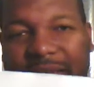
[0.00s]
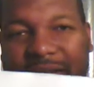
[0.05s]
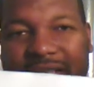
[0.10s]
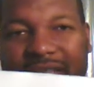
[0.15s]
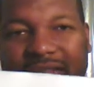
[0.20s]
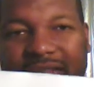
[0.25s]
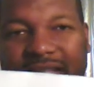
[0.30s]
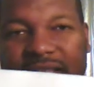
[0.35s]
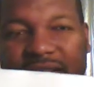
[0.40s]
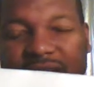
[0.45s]

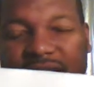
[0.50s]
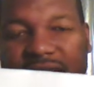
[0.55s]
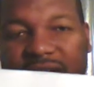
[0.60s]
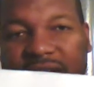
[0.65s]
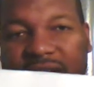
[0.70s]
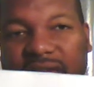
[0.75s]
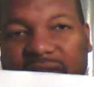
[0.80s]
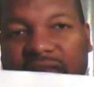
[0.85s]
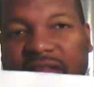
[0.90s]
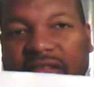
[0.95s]
make sense.
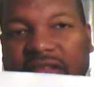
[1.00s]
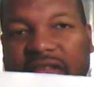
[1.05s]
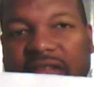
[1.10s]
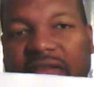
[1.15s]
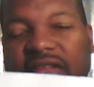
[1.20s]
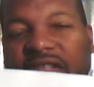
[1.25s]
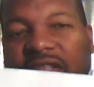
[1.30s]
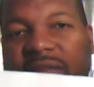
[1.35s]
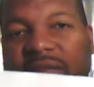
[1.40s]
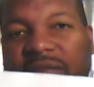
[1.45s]
So
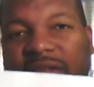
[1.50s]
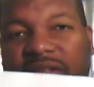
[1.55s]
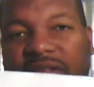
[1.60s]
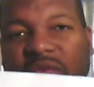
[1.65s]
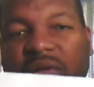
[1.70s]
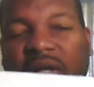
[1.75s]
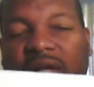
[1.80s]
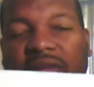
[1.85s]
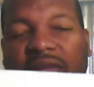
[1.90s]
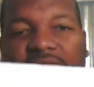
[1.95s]
it's going to be
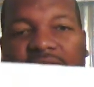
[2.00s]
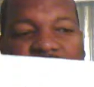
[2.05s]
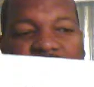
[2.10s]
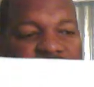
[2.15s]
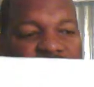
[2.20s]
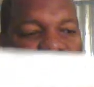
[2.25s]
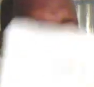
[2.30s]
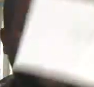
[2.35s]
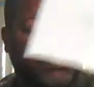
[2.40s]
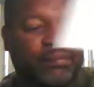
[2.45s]

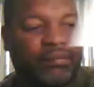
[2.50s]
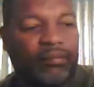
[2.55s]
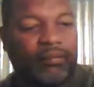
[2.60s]
1200.